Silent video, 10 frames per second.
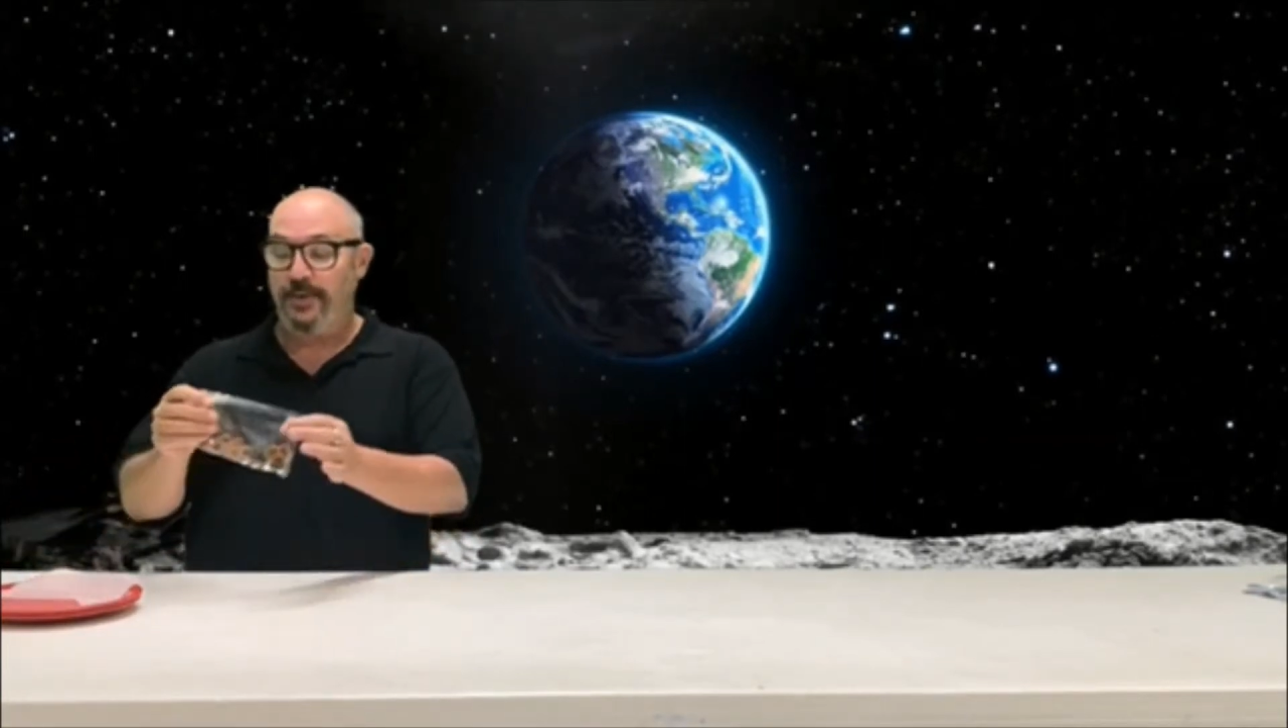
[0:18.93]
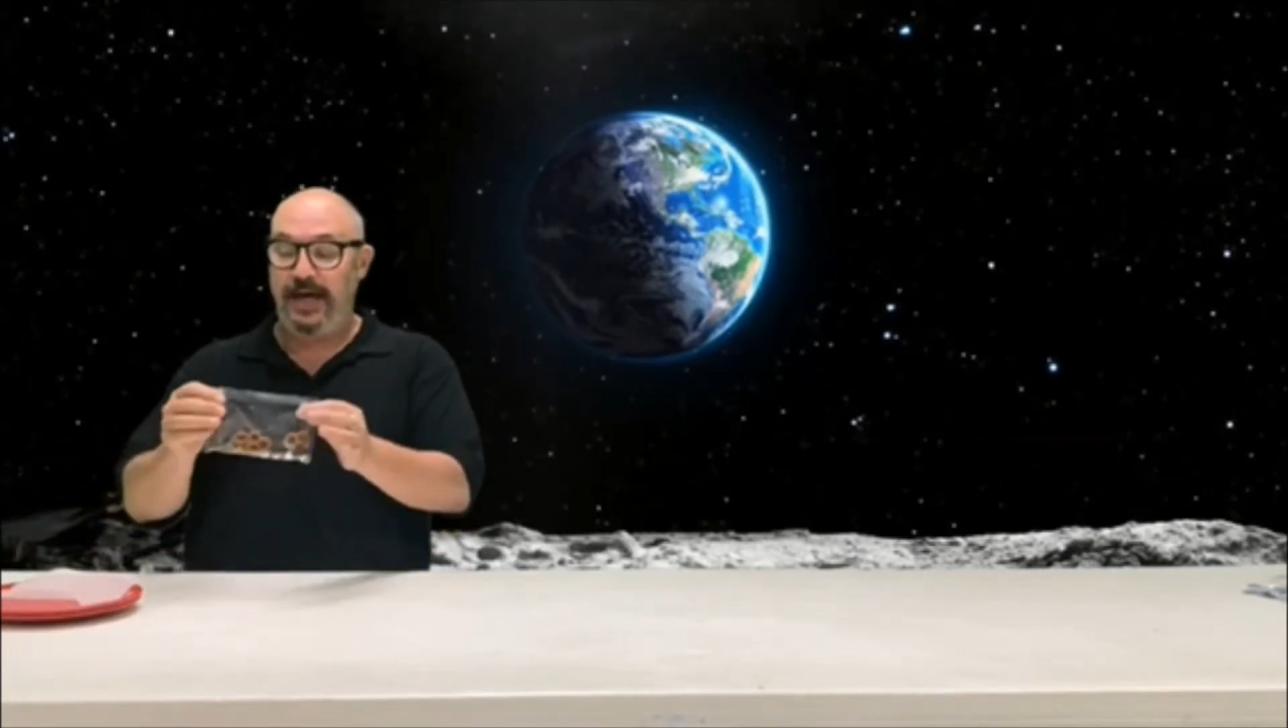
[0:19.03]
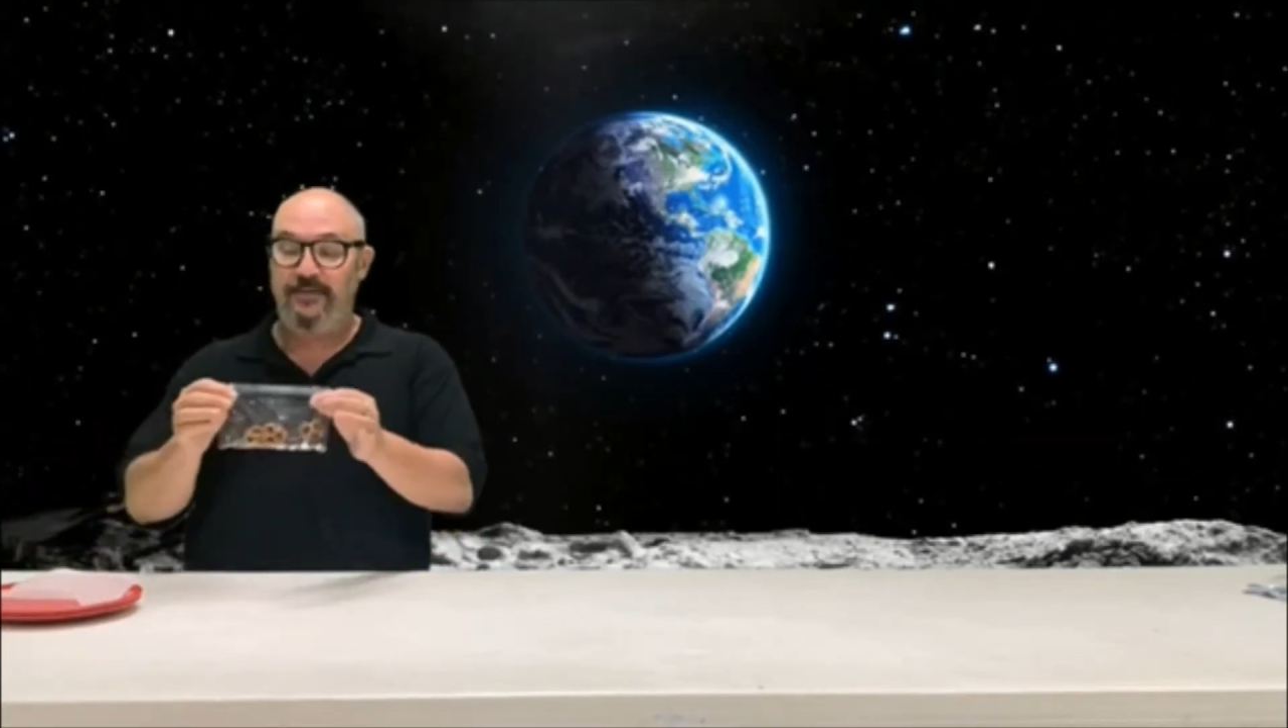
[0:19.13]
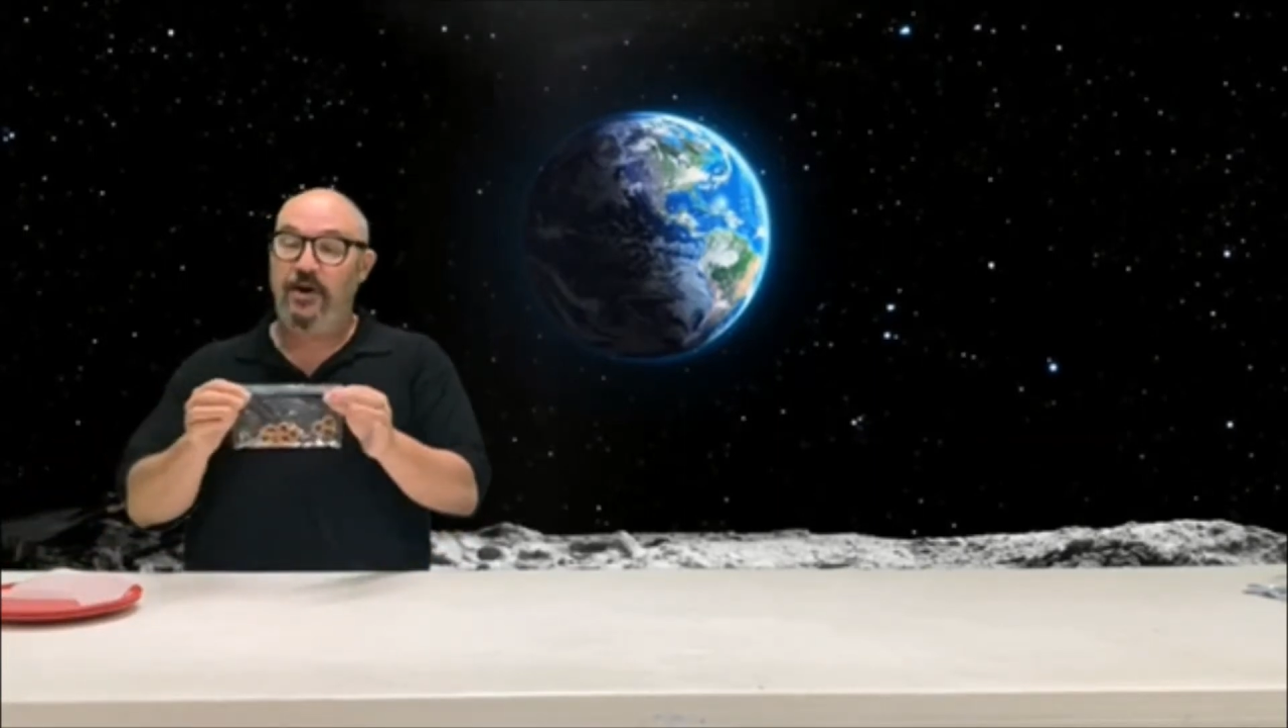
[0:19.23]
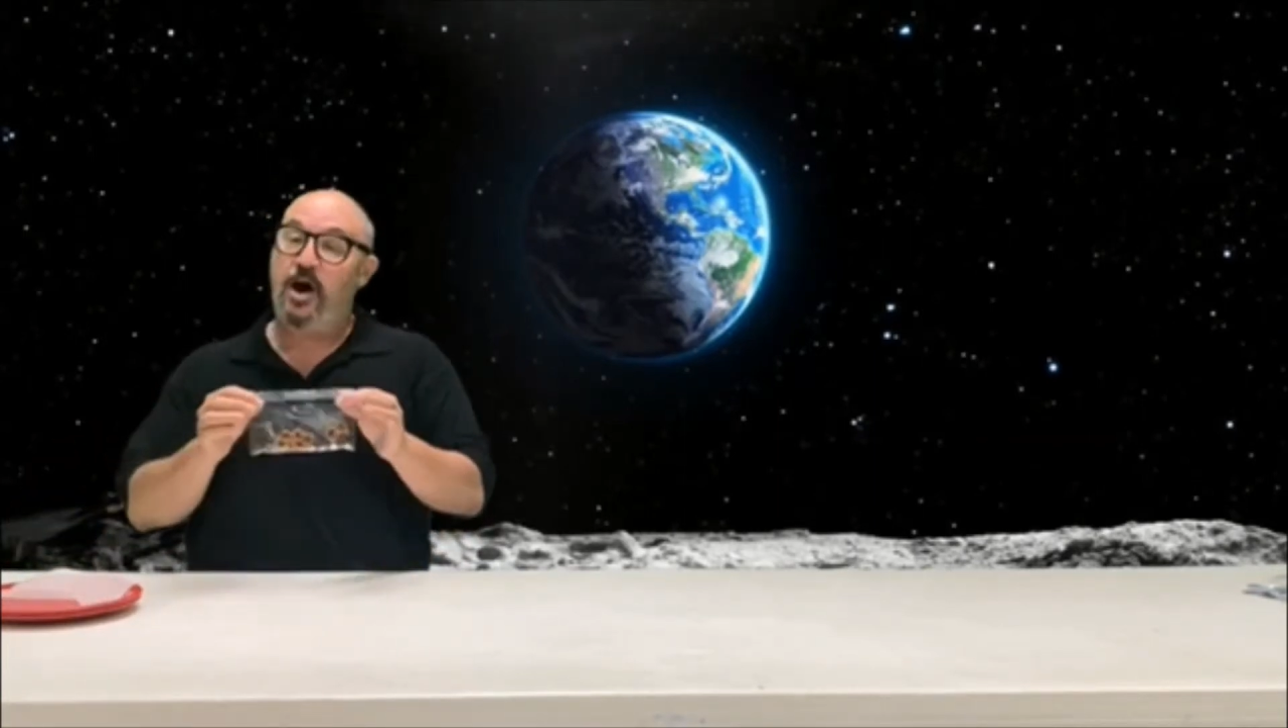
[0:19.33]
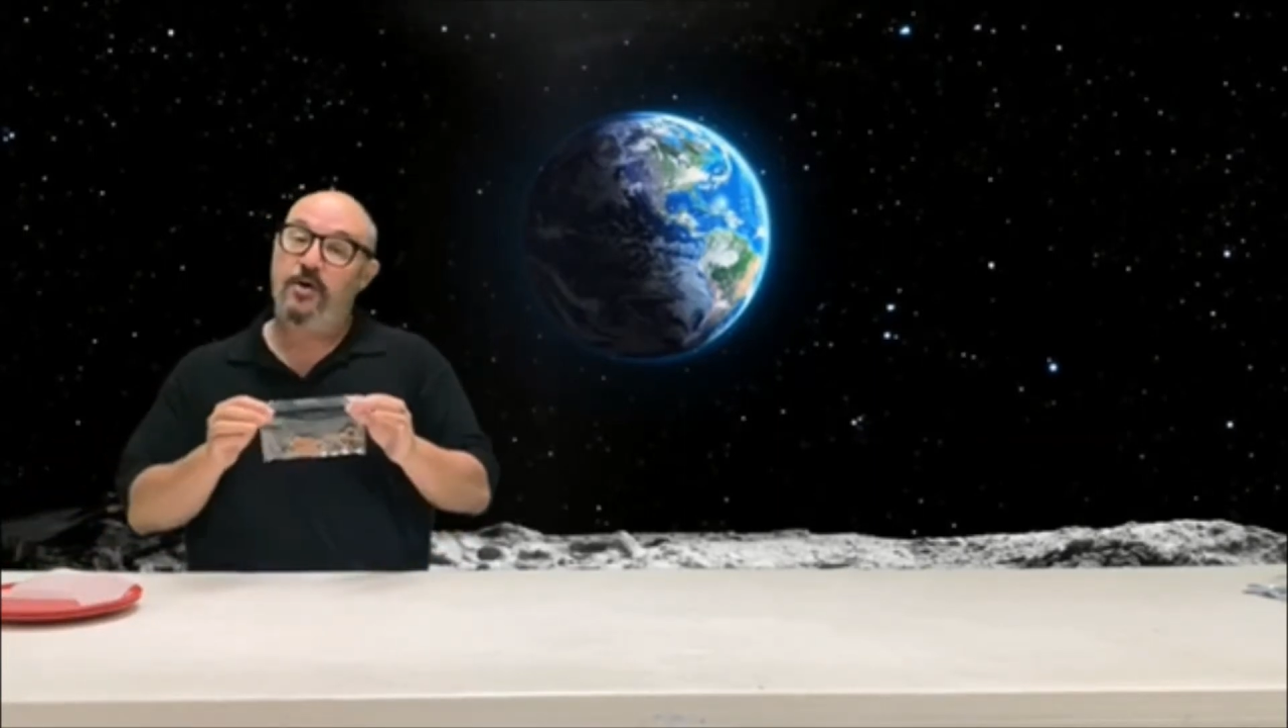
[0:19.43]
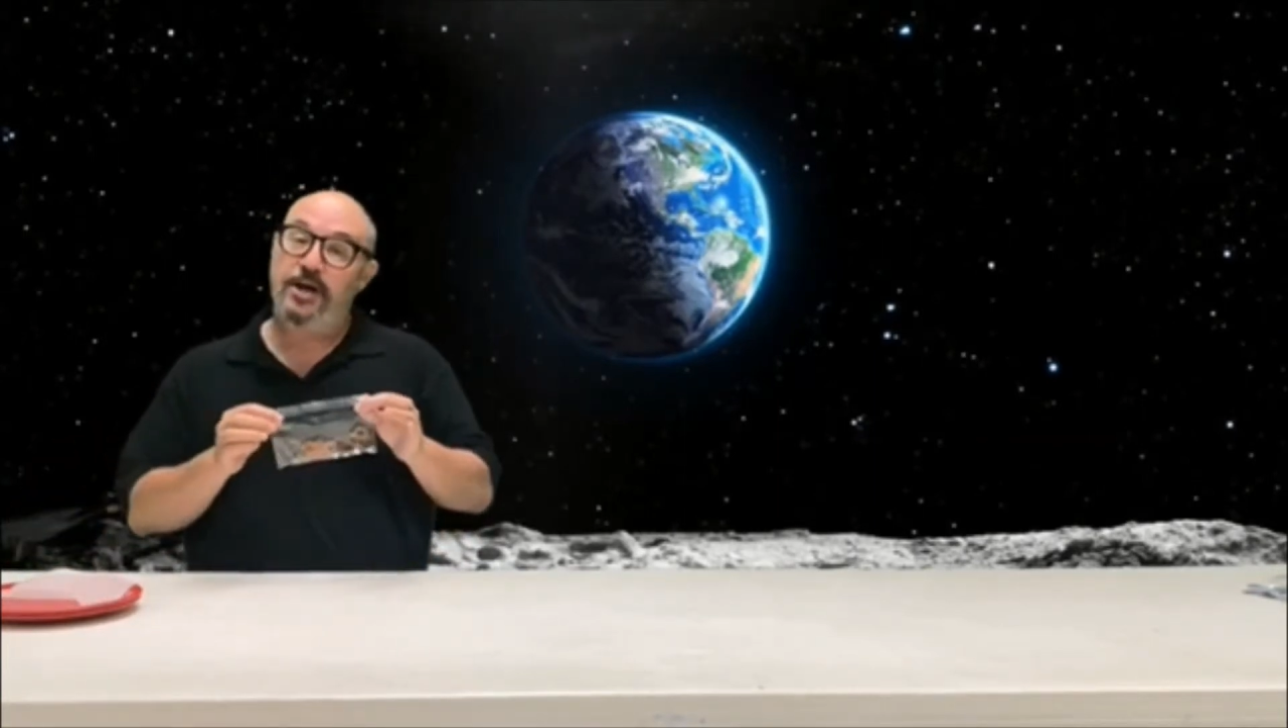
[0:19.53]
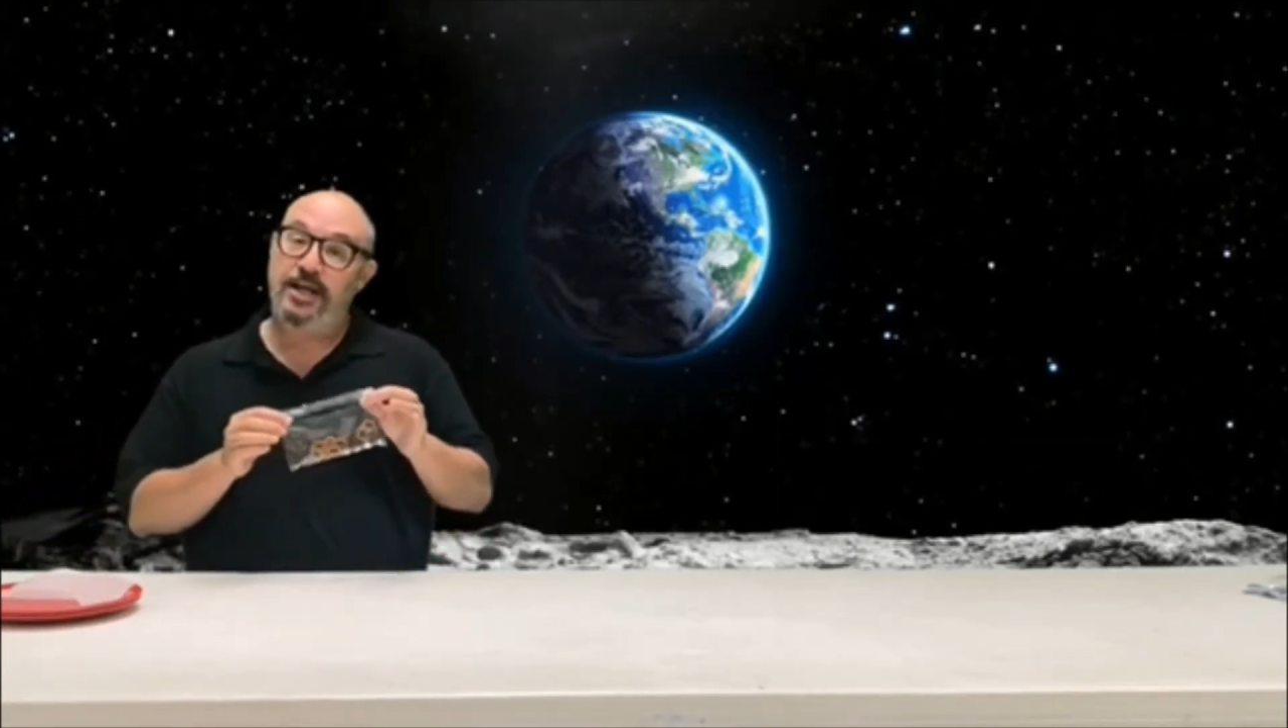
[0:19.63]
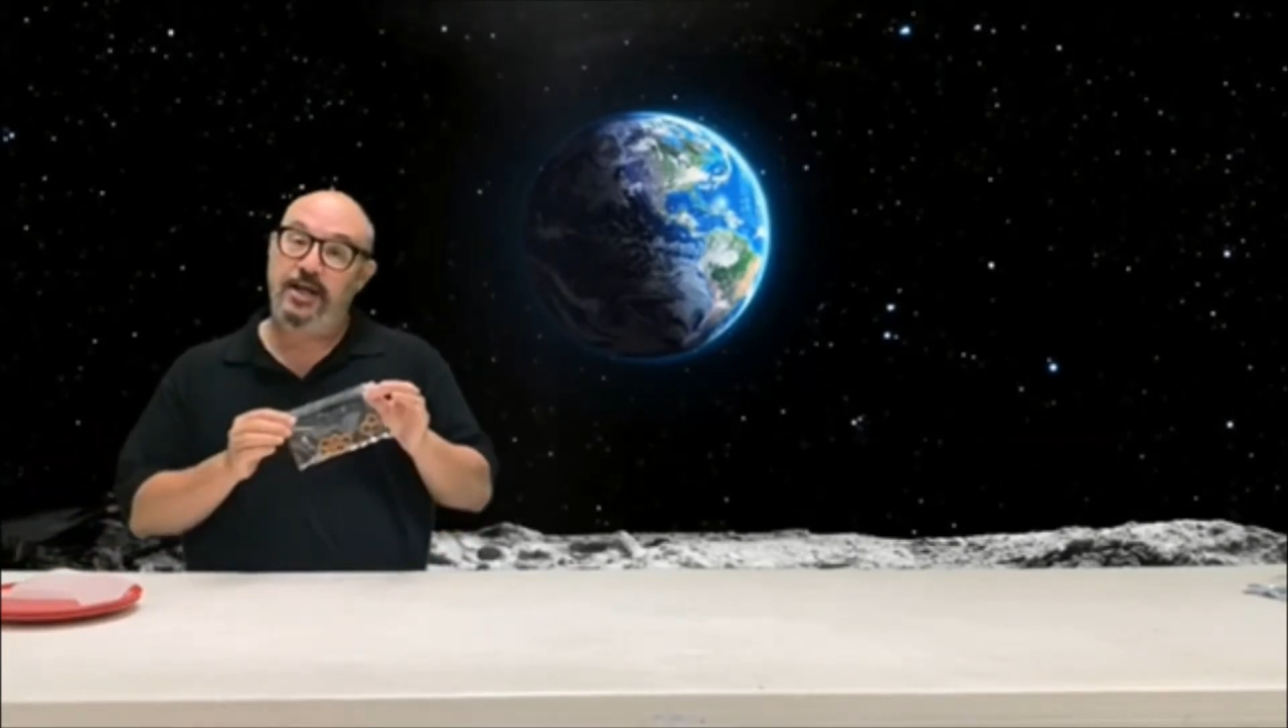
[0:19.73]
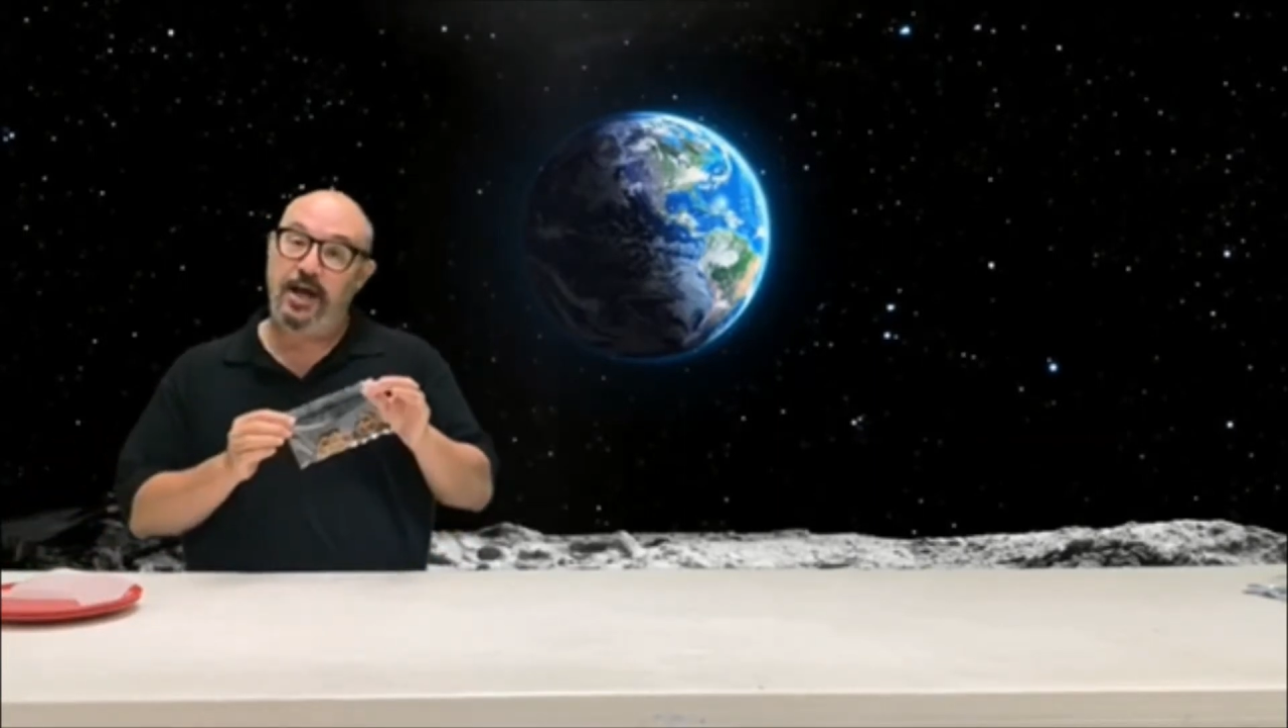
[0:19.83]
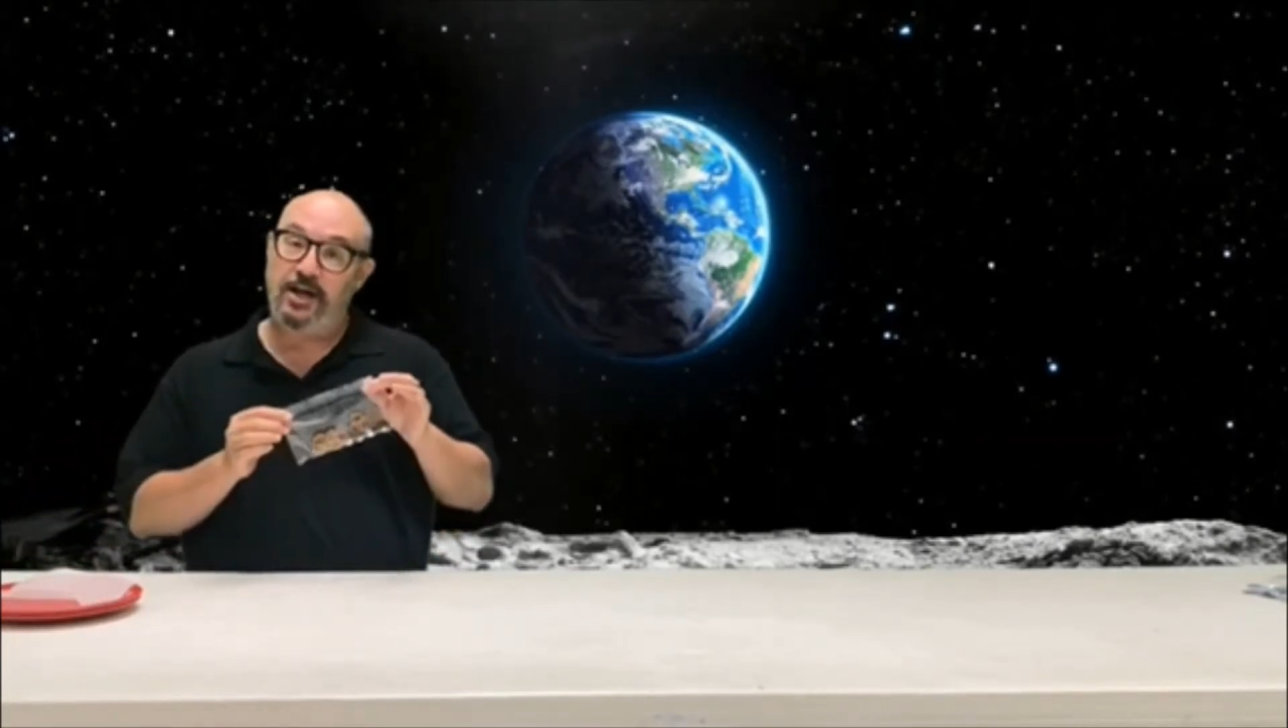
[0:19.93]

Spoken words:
have already